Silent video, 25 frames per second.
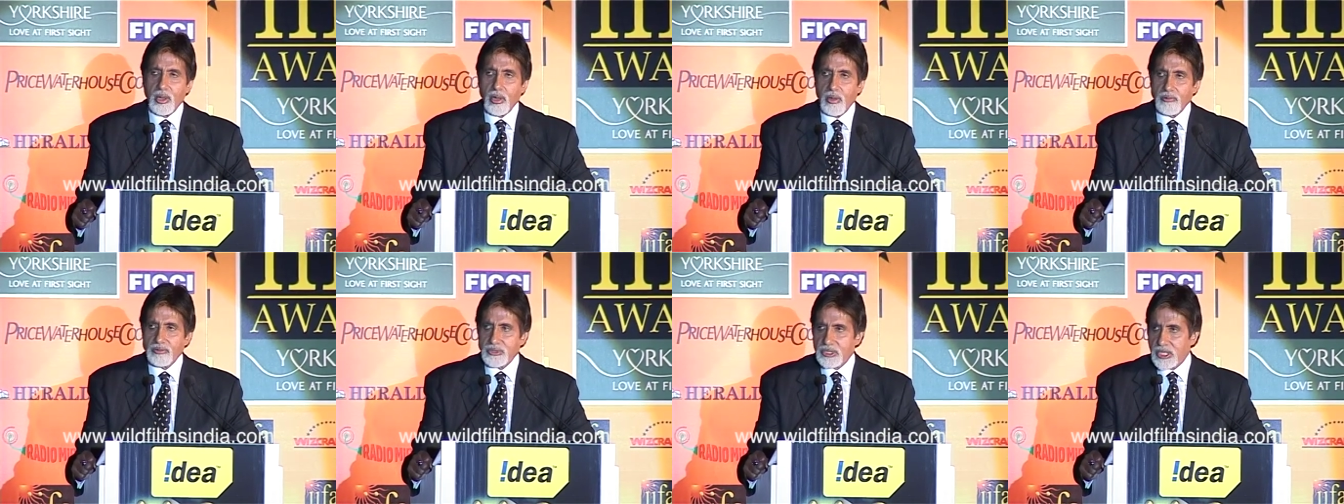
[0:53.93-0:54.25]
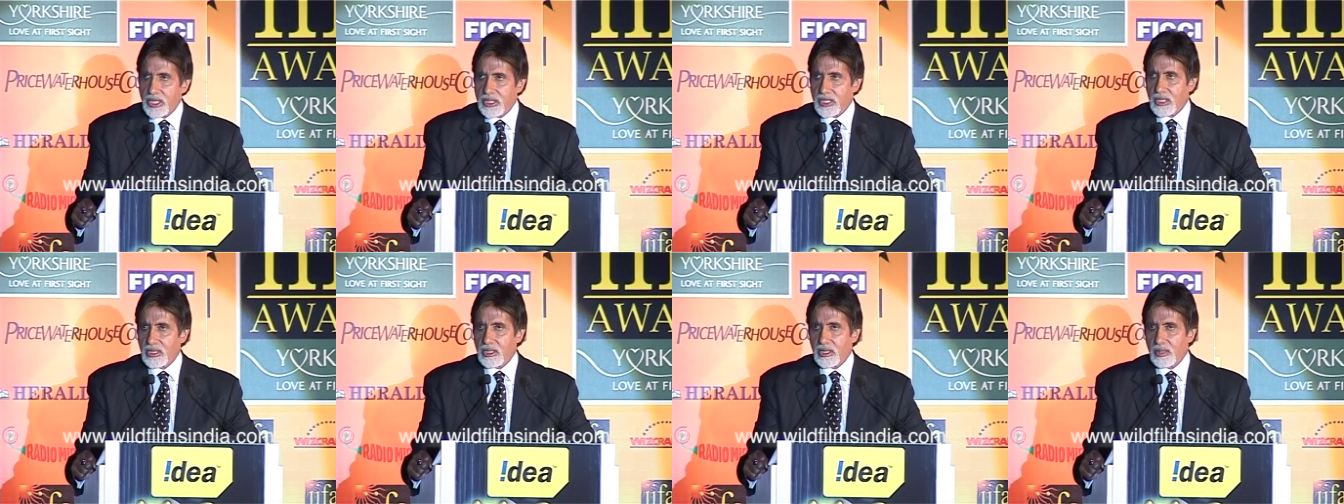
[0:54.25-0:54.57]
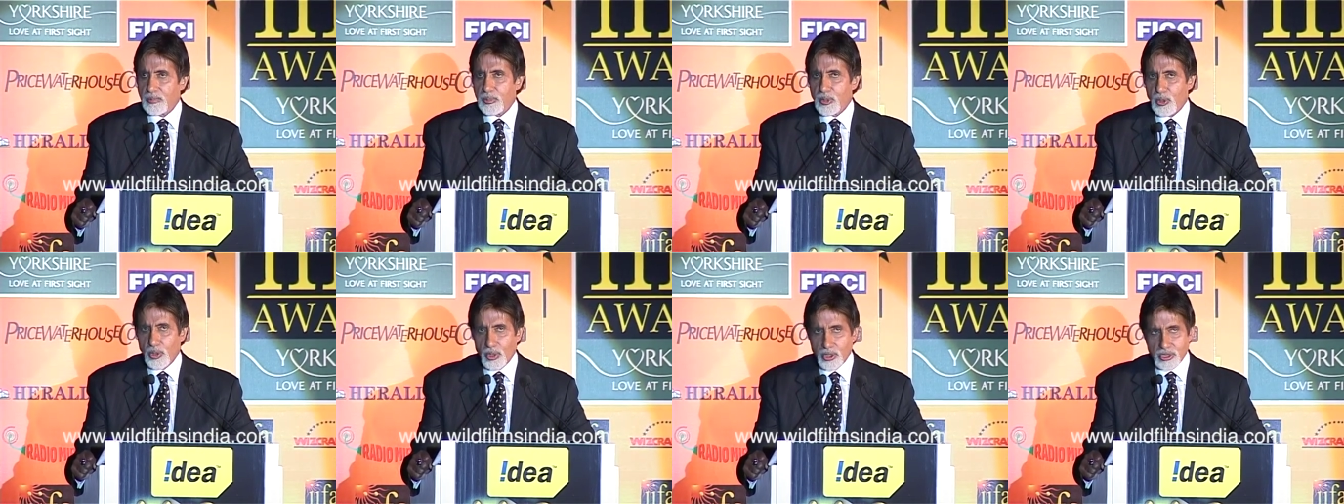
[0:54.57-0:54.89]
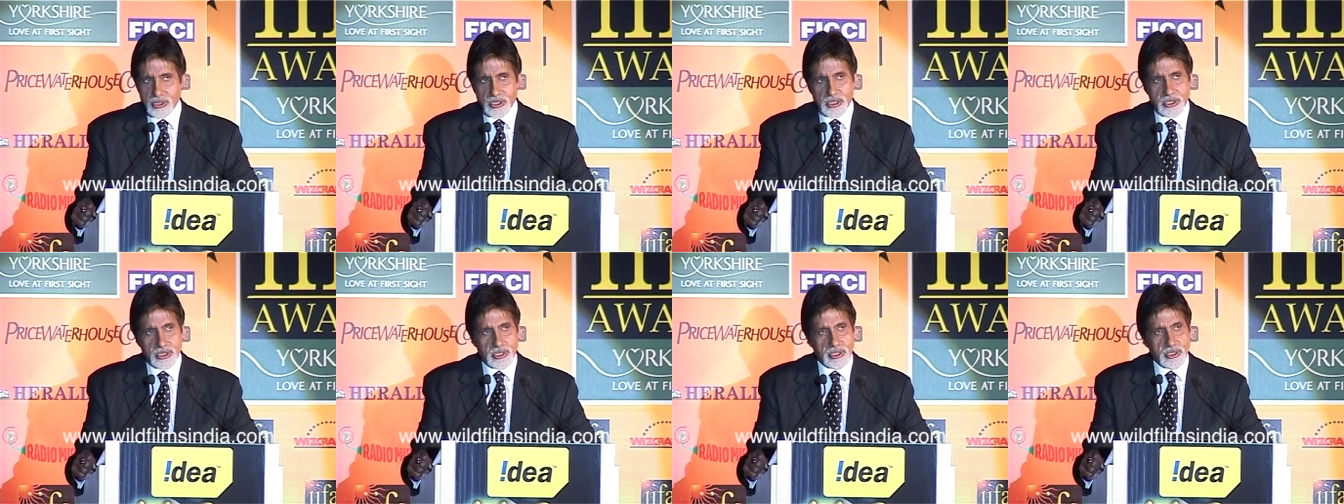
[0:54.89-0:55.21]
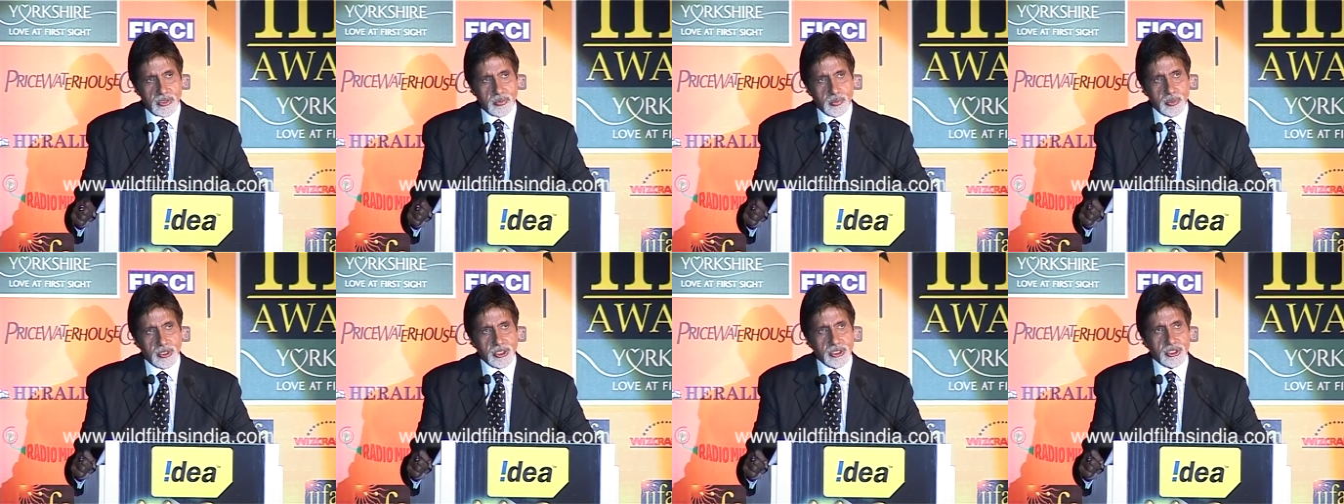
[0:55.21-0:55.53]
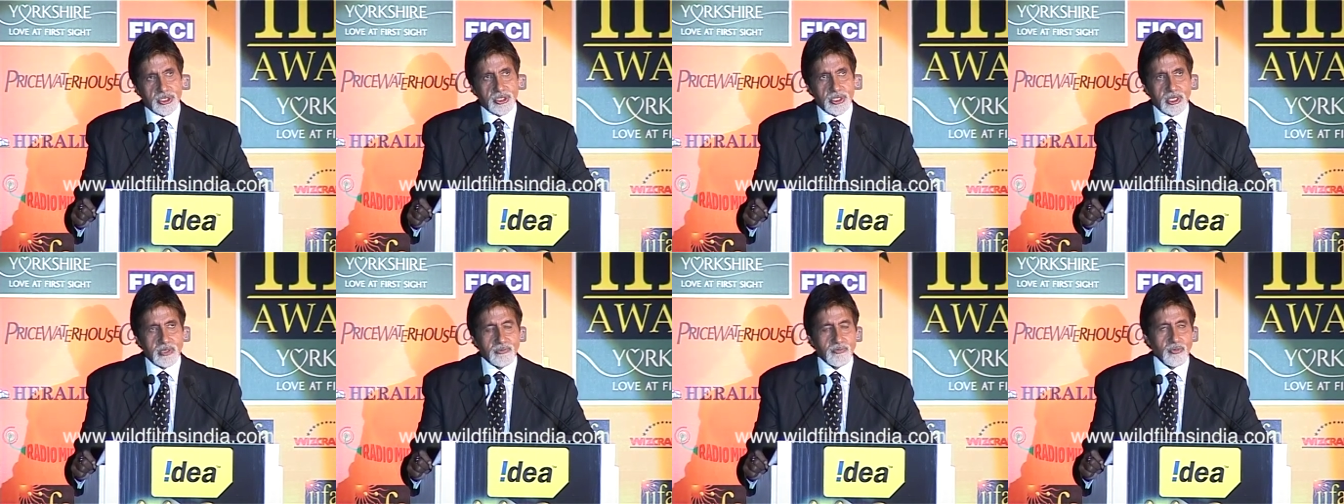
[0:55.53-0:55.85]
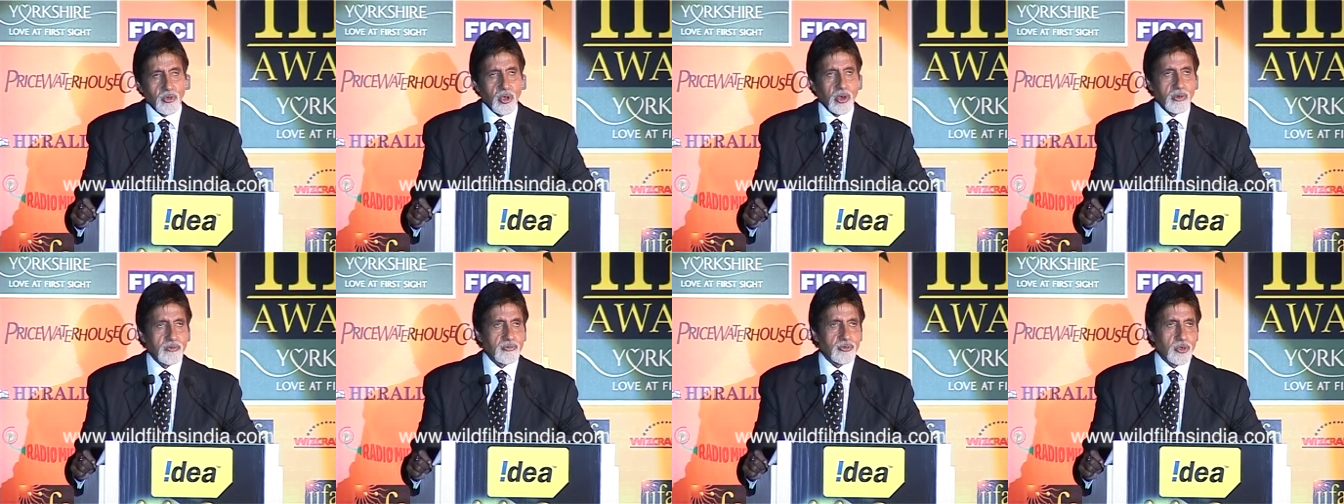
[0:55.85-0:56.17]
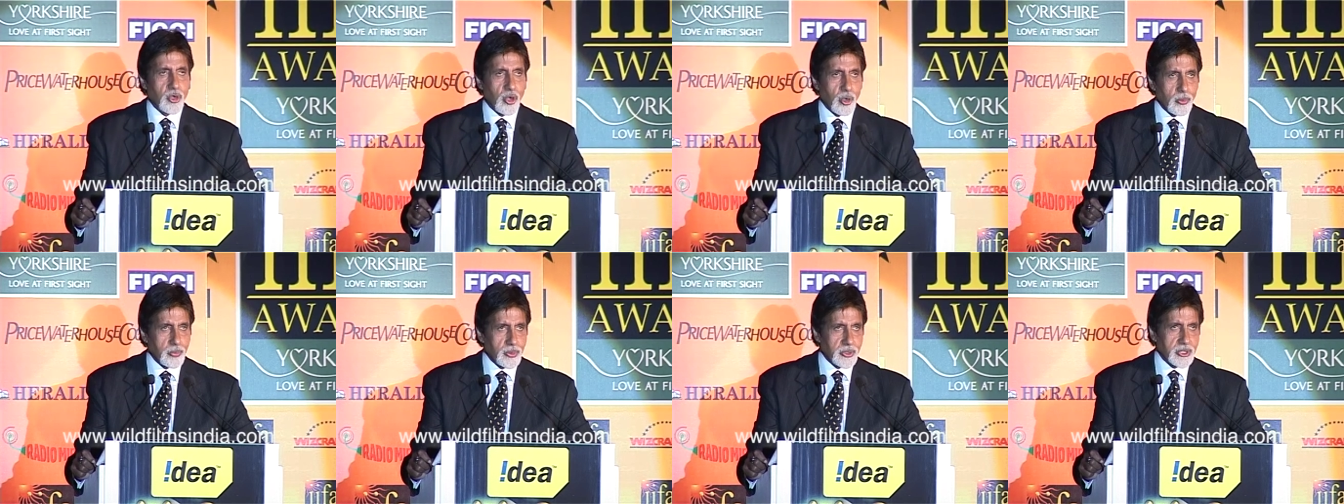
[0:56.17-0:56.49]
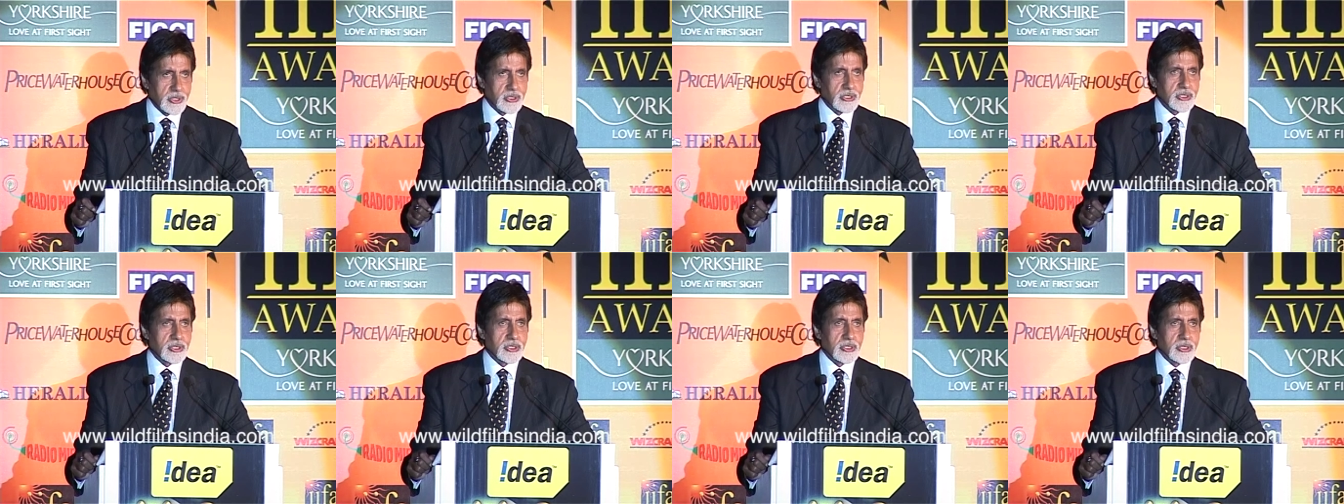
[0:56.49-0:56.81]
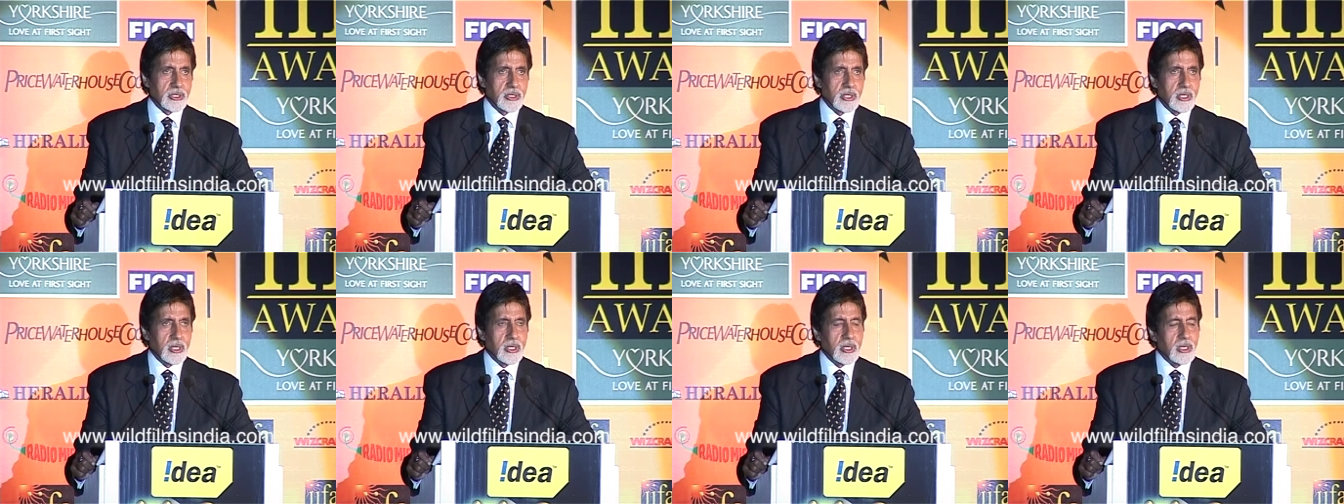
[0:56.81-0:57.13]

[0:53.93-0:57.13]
of taking up causes which involve corporates,